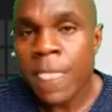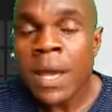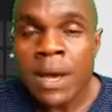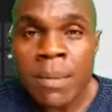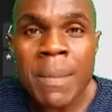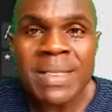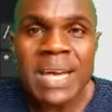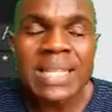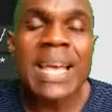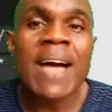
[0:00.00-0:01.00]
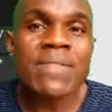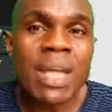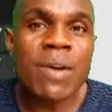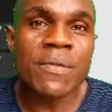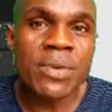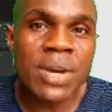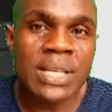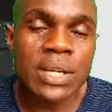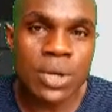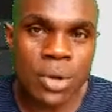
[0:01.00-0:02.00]
Remember that after you have
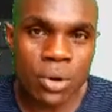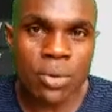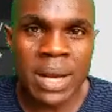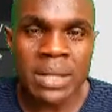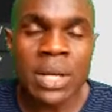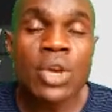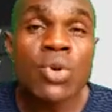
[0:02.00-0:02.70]
created the document,